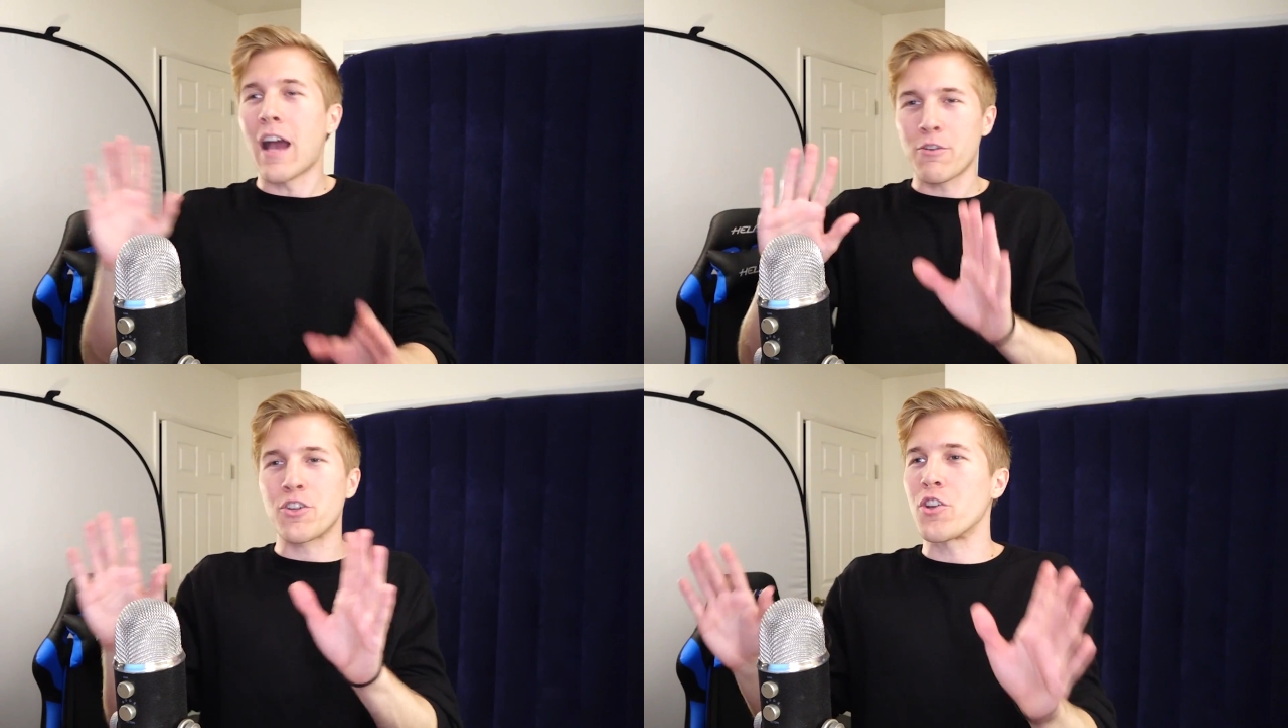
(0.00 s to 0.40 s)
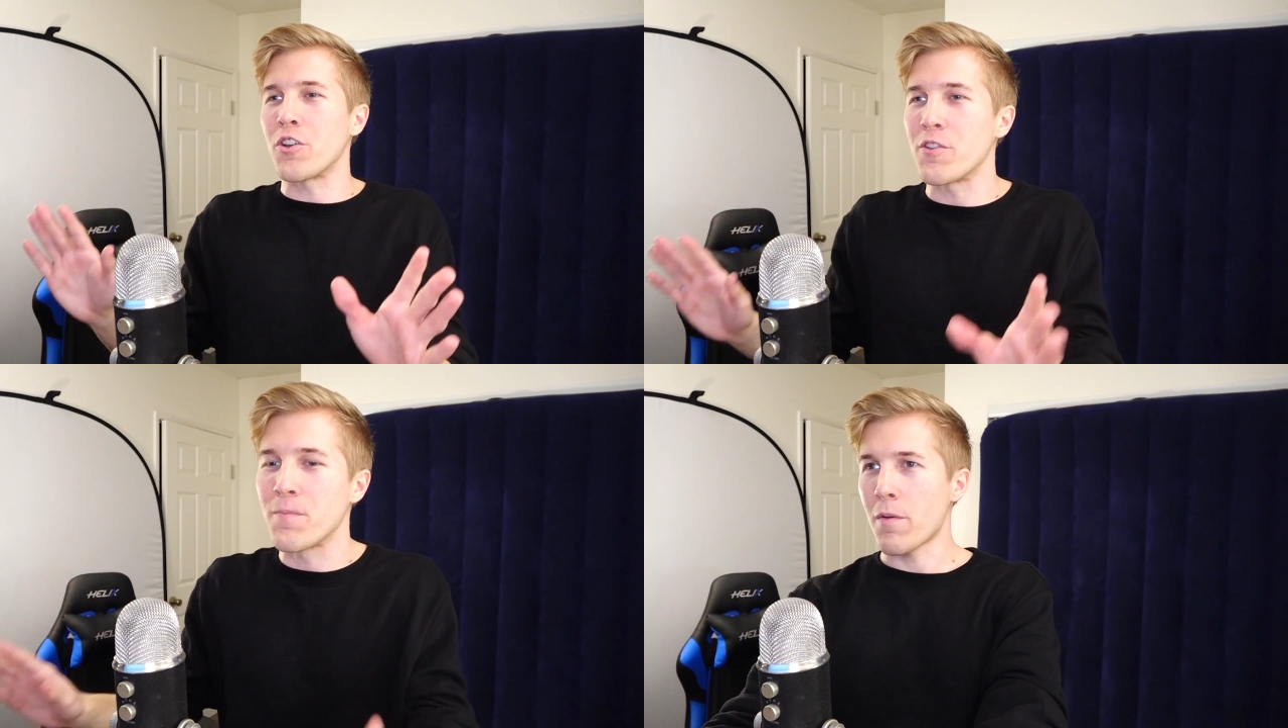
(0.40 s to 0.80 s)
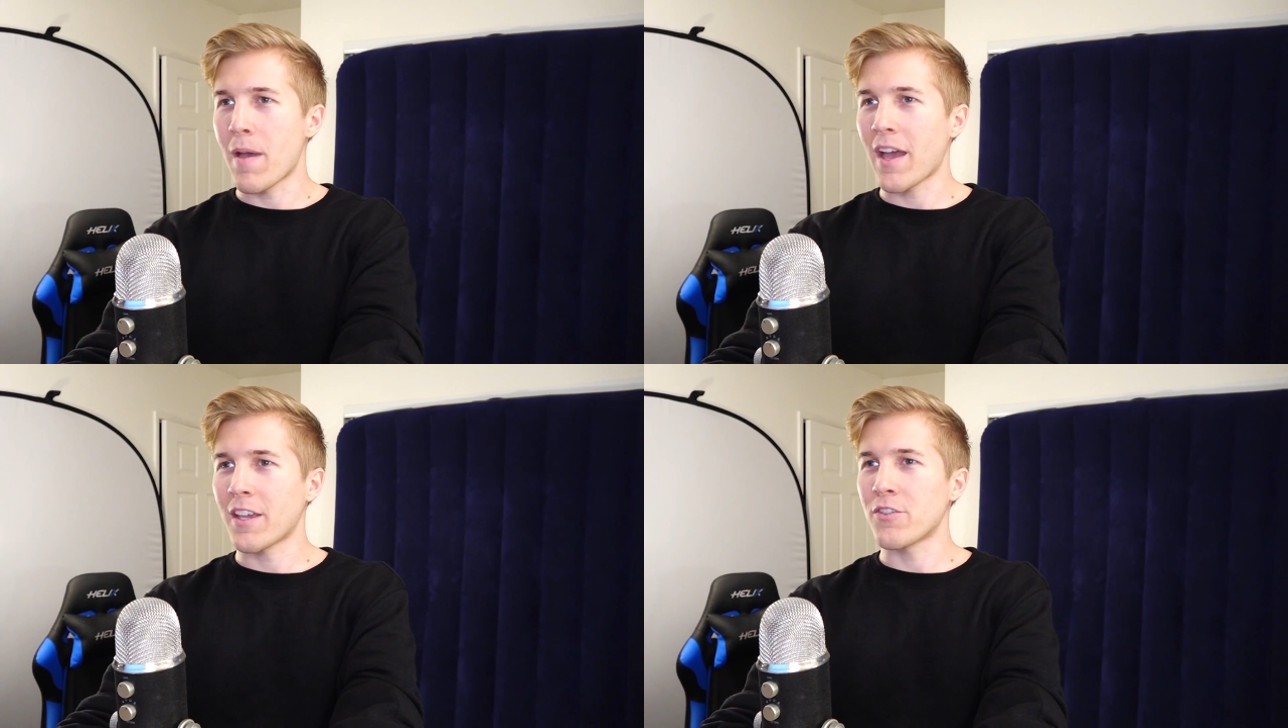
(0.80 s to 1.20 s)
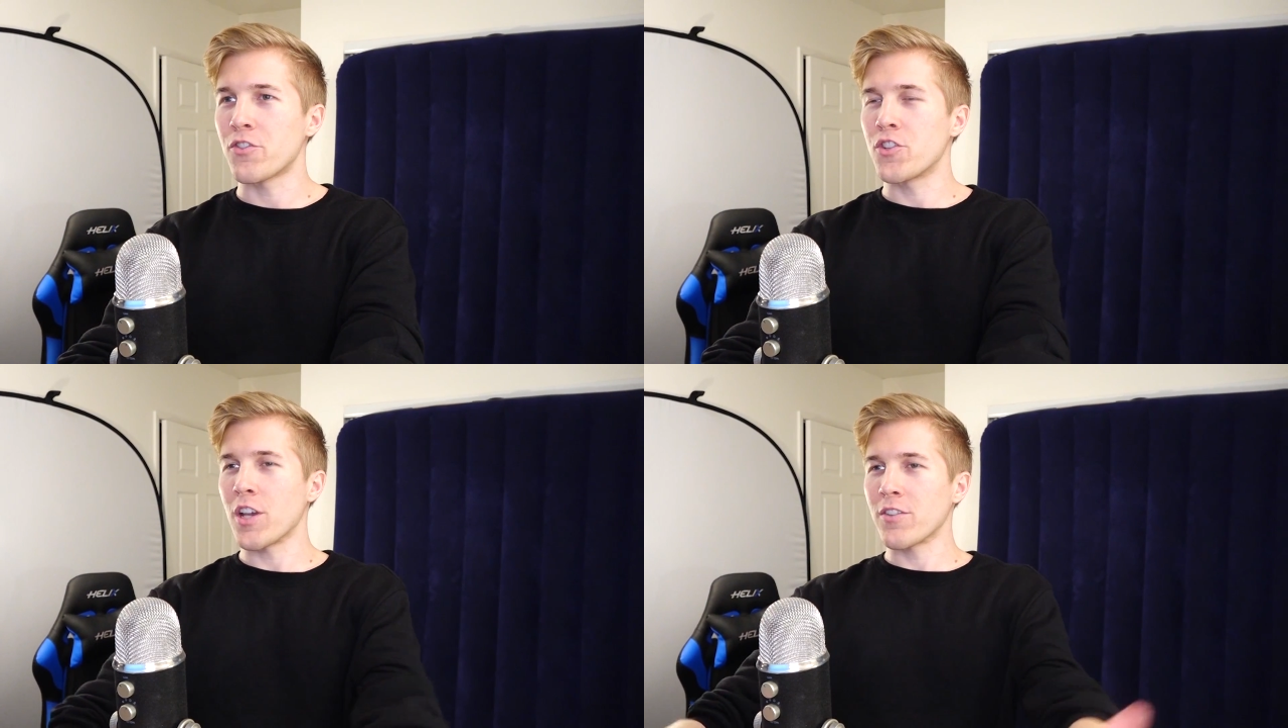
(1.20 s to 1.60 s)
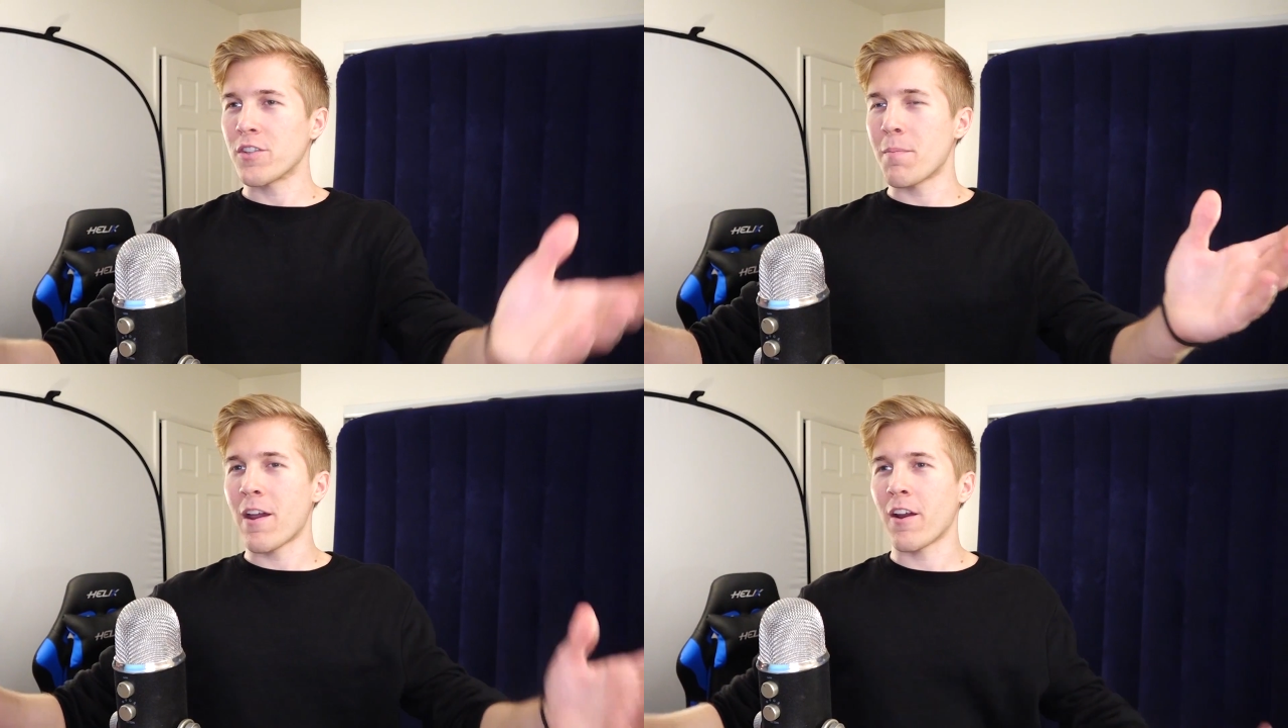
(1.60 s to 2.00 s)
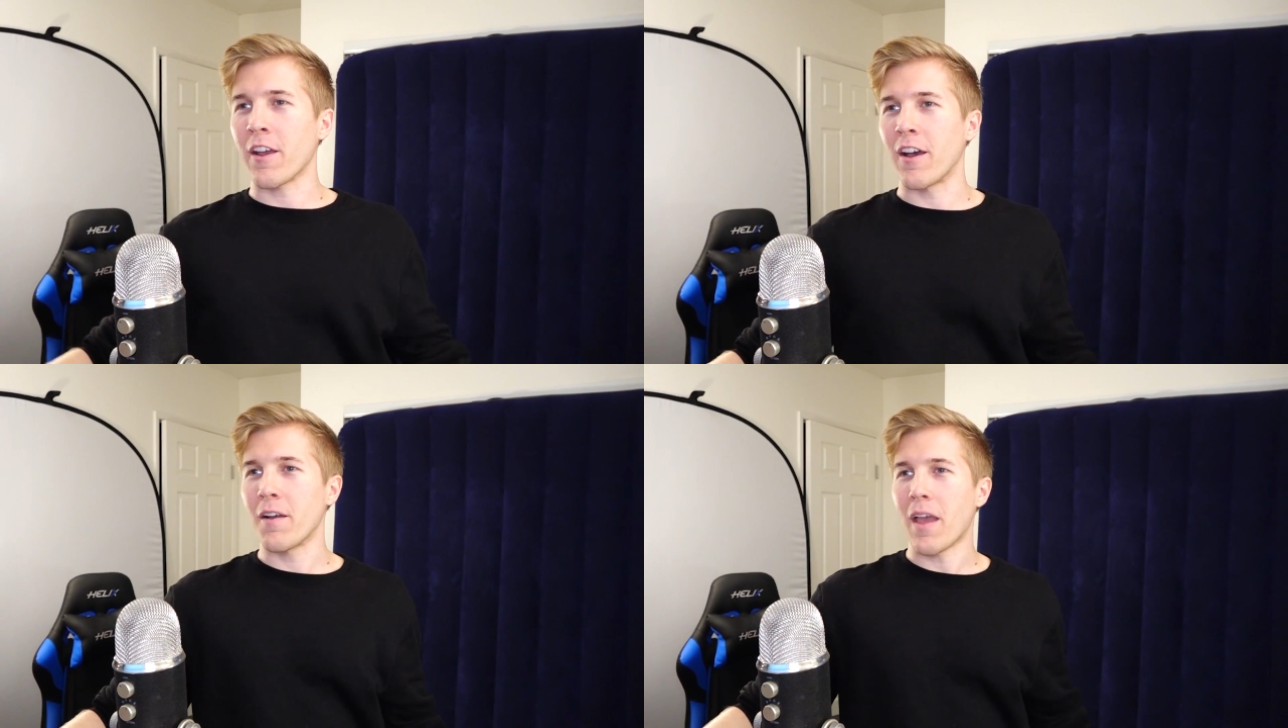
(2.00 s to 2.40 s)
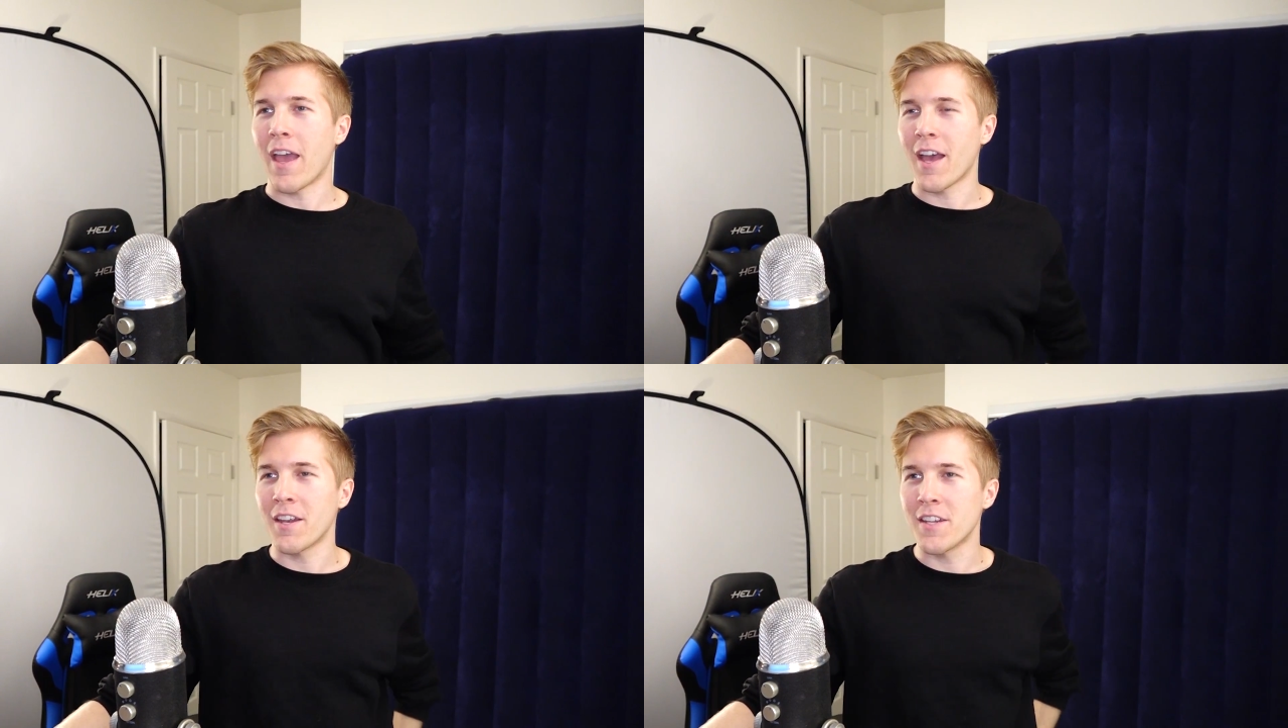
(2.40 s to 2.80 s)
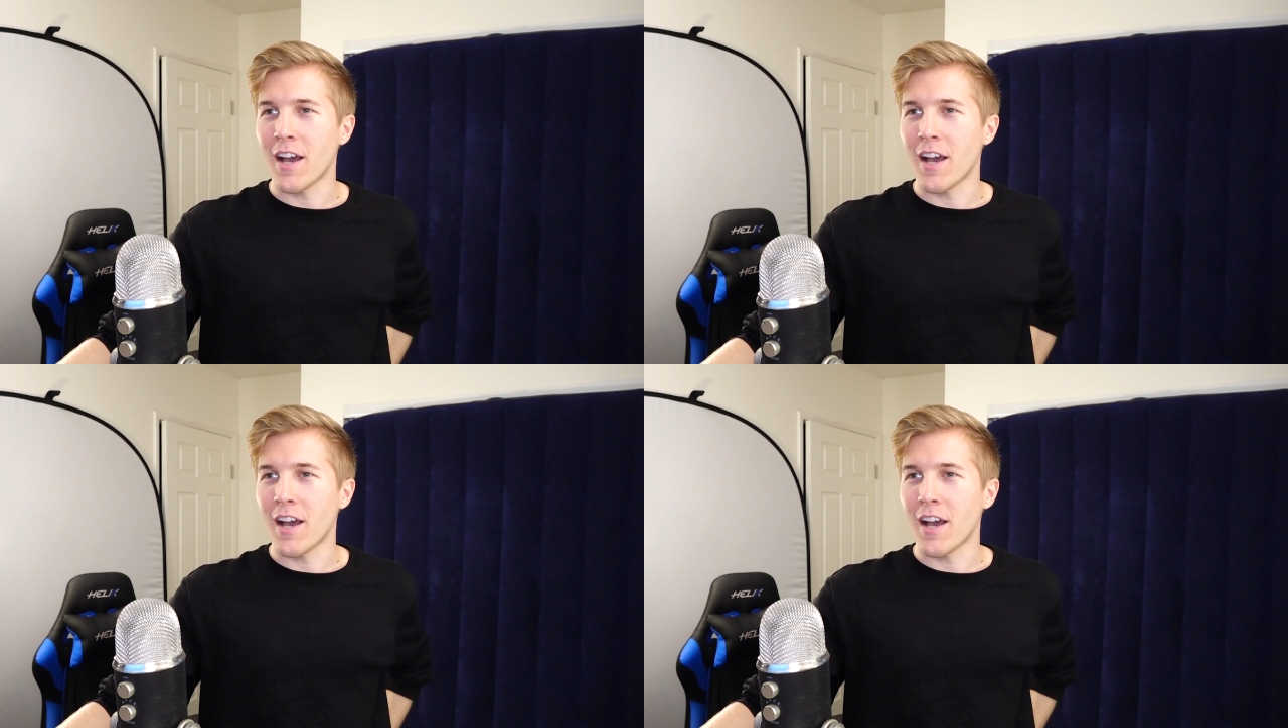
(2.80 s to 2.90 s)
I'll just show you. We're back as just America, and